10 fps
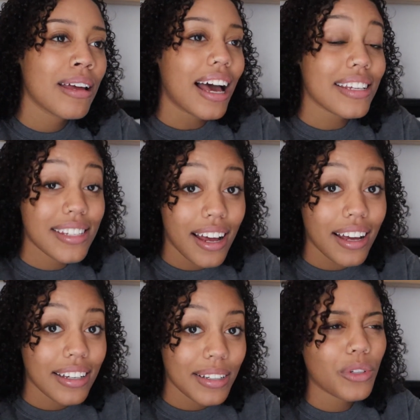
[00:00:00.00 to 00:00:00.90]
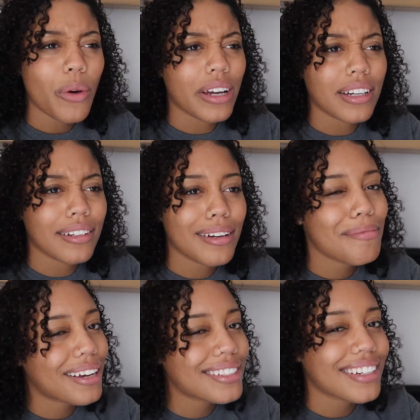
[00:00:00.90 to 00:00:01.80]
I suck. No, I don't.
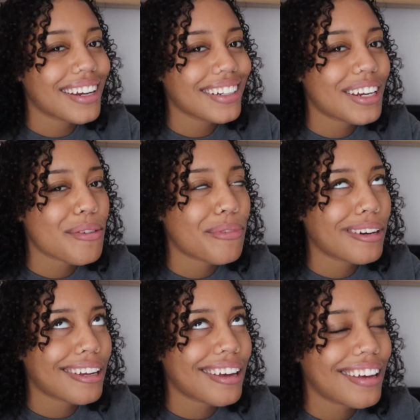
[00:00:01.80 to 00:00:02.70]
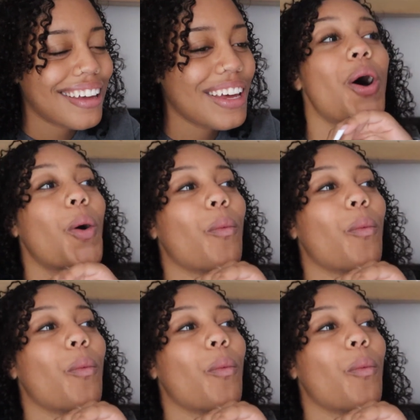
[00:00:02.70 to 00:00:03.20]
I'm actually kind of good at Fortnite.